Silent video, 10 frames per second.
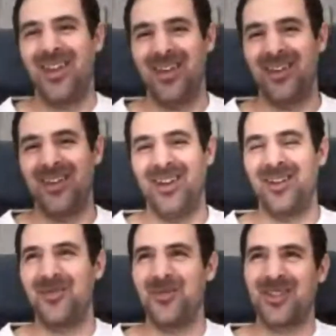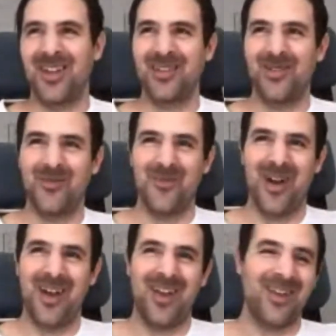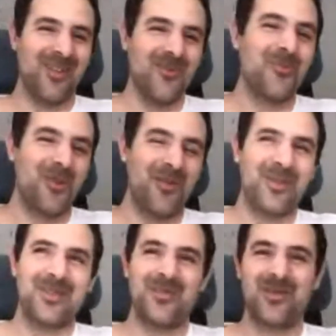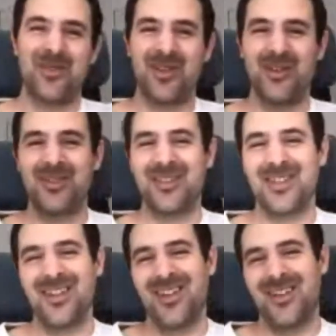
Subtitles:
80% of my profit between quotes.